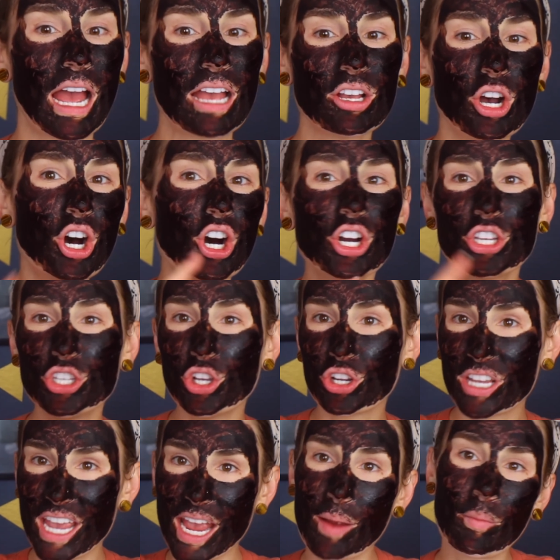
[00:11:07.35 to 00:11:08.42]
hook your
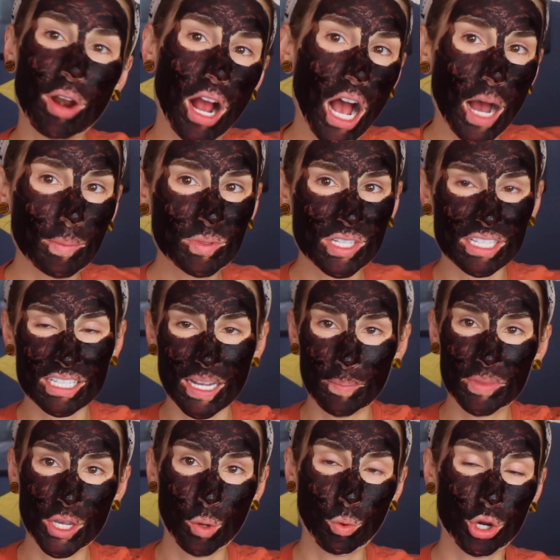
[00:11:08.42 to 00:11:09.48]
camera up to
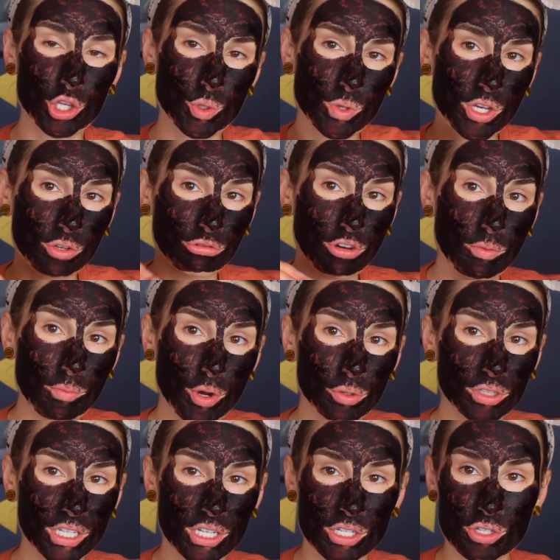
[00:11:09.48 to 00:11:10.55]
something where you can
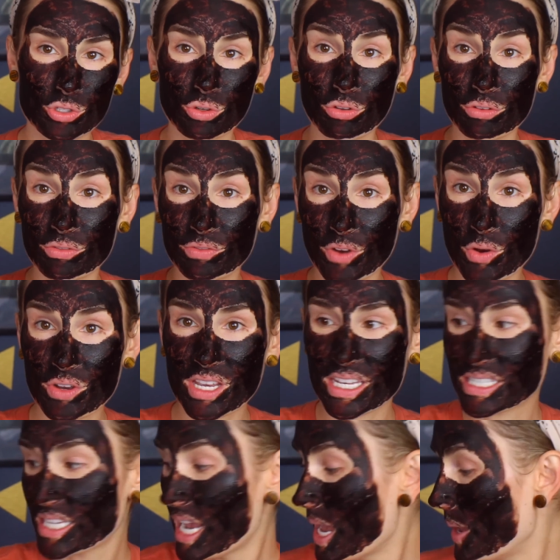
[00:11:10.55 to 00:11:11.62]
remotely control the
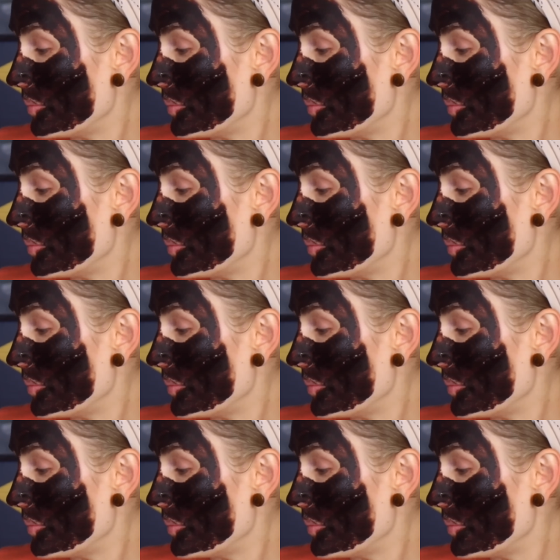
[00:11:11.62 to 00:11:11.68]
focus,